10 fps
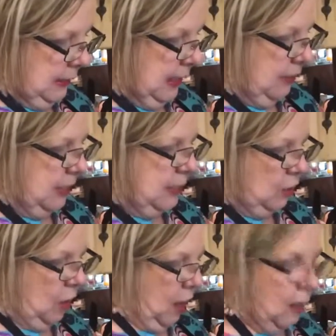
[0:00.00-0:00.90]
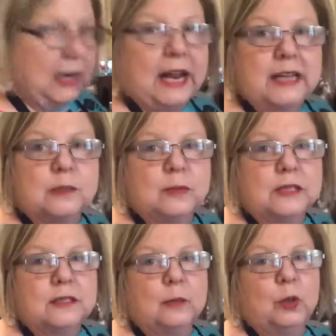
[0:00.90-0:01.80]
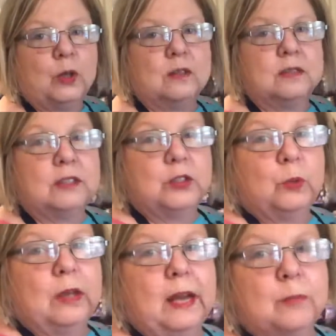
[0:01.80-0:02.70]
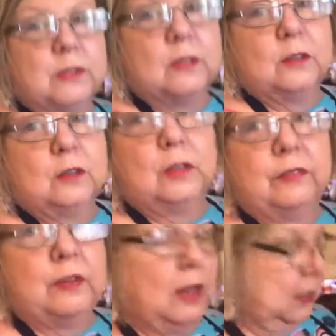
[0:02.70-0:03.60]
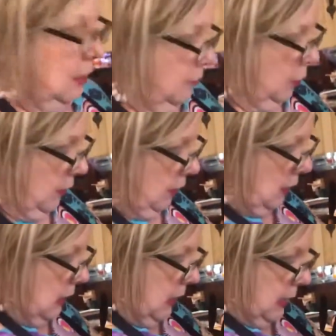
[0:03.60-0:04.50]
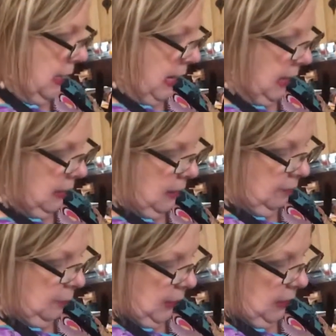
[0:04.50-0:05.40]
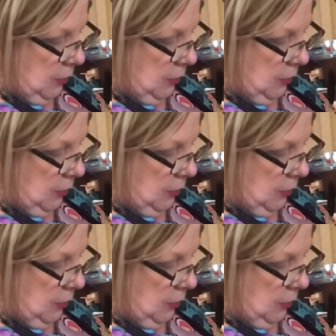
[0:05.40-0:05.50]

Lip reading: And these are our glass mixing bowls that you will absolutely fall in love with. I love them. I